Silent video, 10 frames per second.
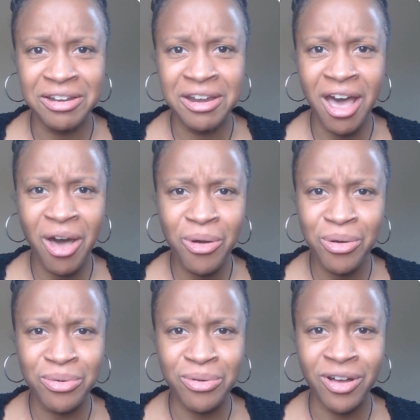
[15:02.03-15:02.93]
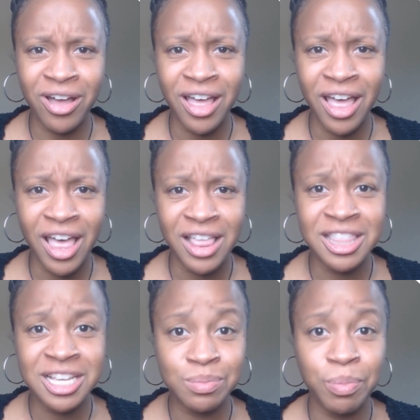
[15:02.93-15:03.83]
No,
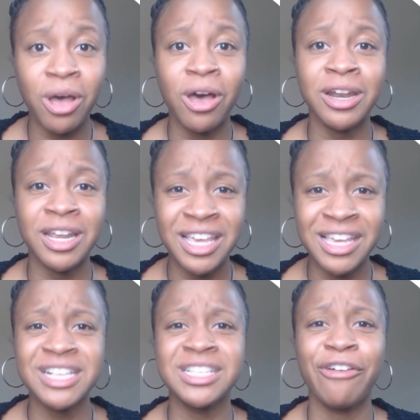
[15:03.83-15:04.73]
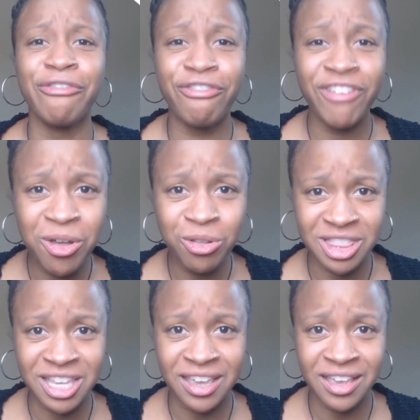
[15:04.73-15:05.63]
this pond is
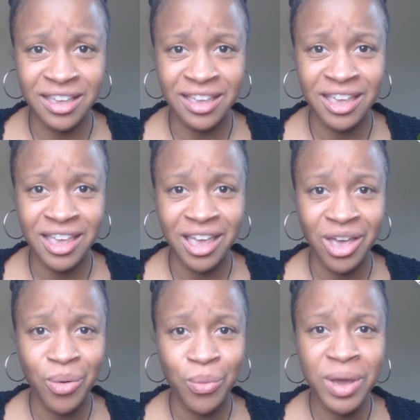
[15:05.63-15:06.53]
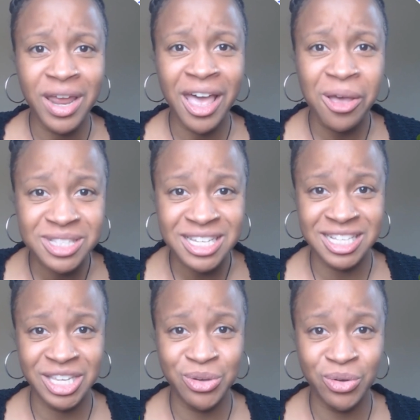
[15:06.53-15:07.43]
filthy. What else
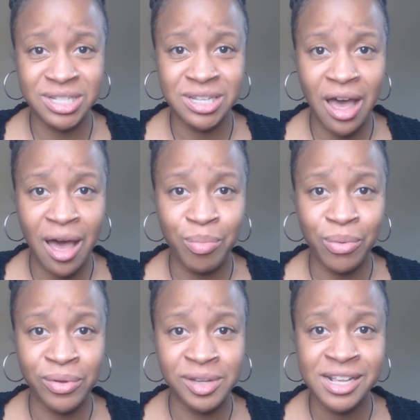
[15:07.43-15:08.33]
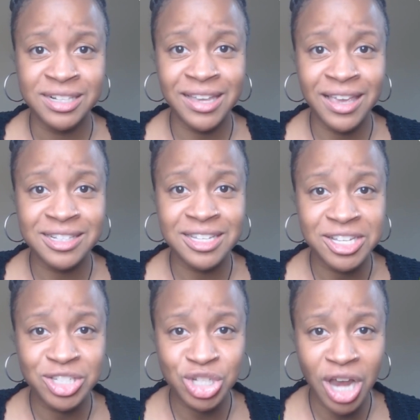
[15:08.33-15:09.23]
is he going to hop on to get to
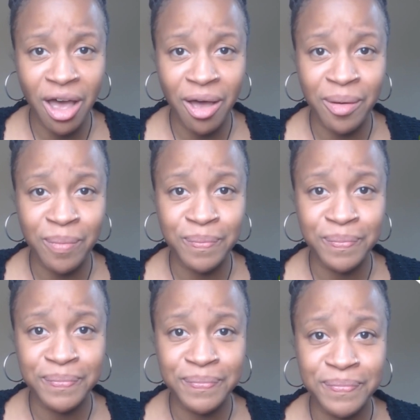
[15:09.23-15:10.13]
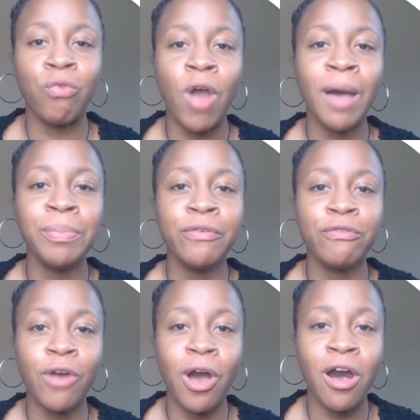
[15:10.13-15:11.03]
his job? Rob the
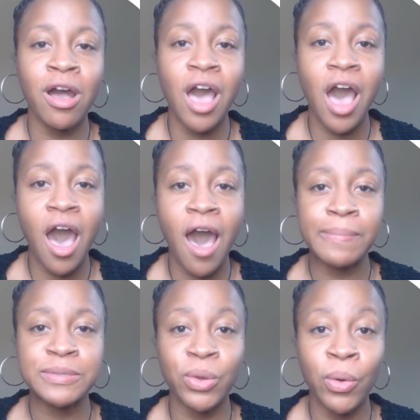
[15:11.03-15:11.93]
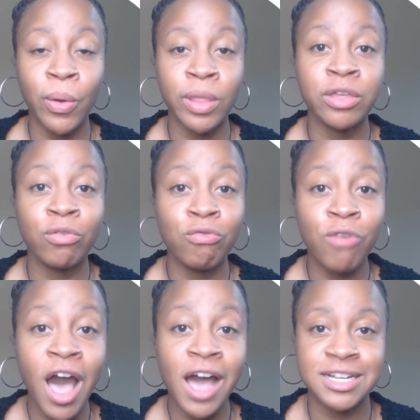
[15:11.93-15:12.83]
frog hops on the
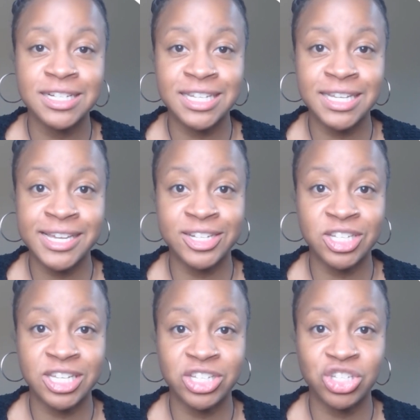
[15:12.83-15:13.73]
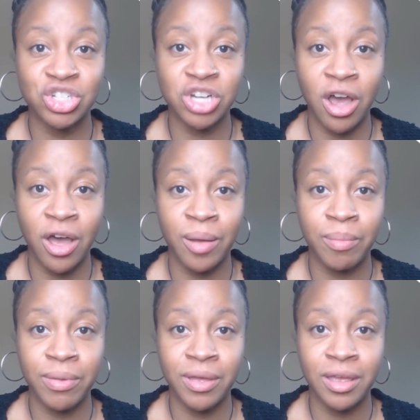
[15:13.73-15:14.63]
rock to get to his job.
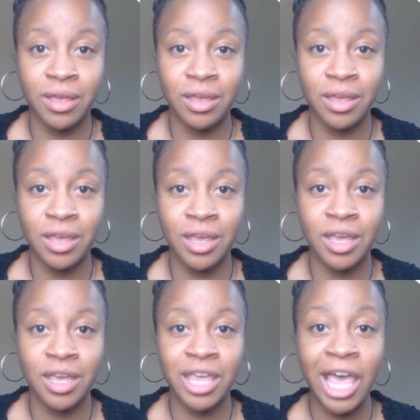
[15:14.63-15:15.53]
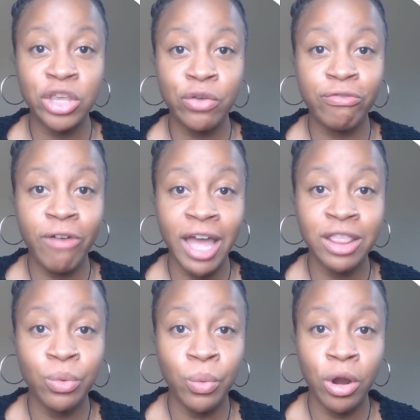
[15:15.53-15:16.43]
Can you
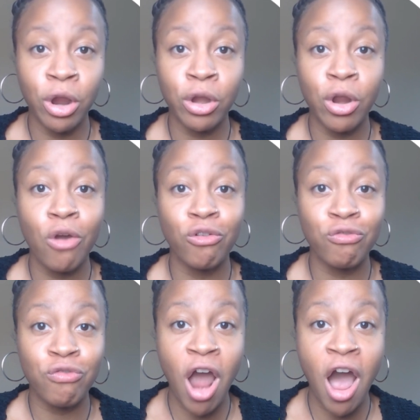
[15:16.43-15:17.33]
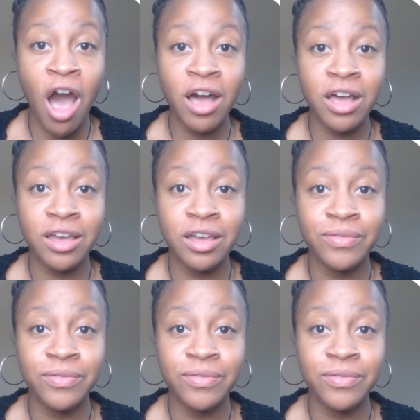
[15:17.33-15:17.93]
find the word rock?